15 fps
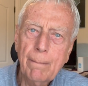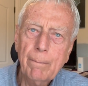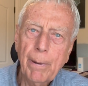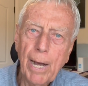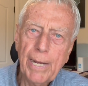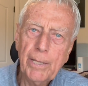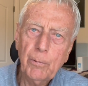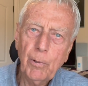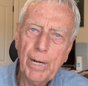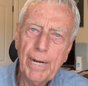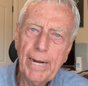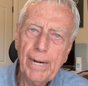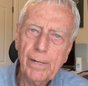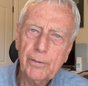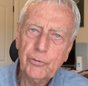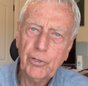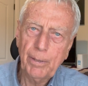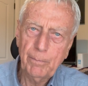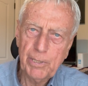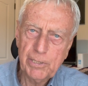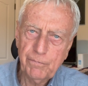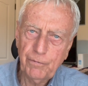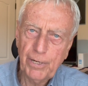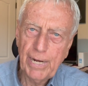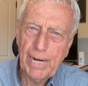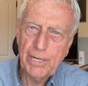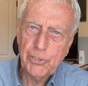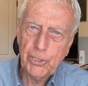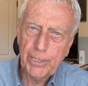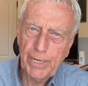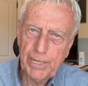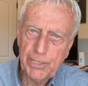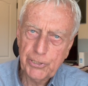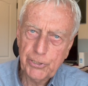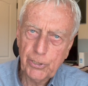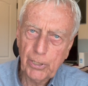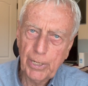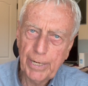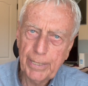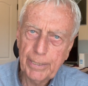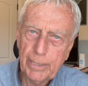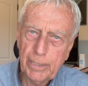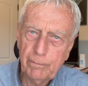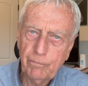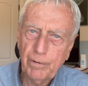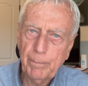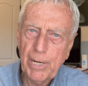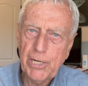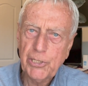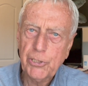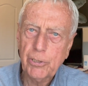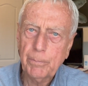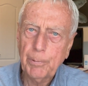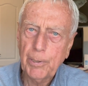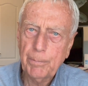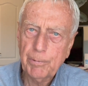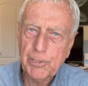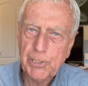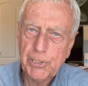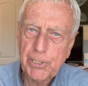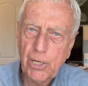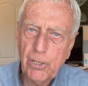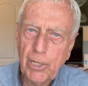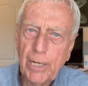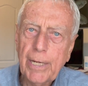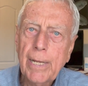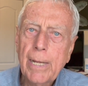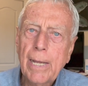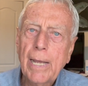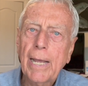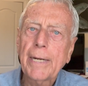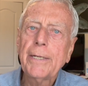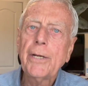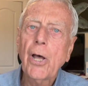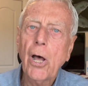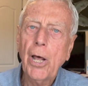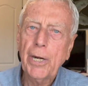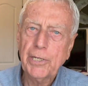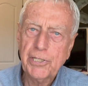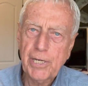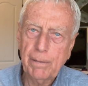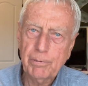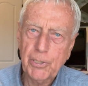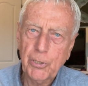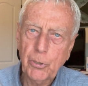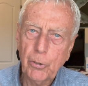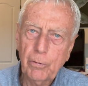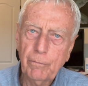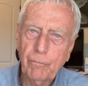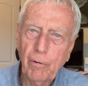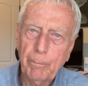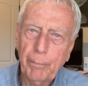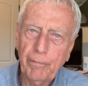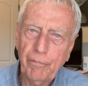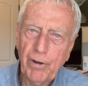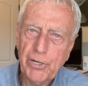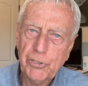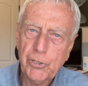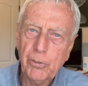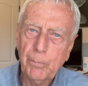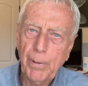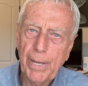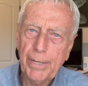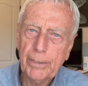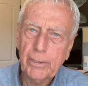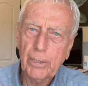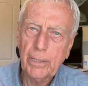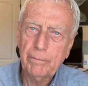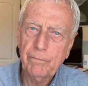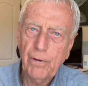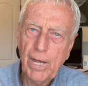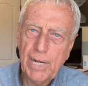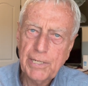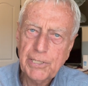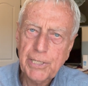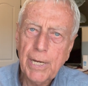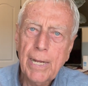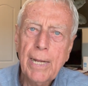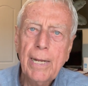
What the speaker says: By the way, Health Drum is for educational and informational purposes only and not a substitute for professional medical advice.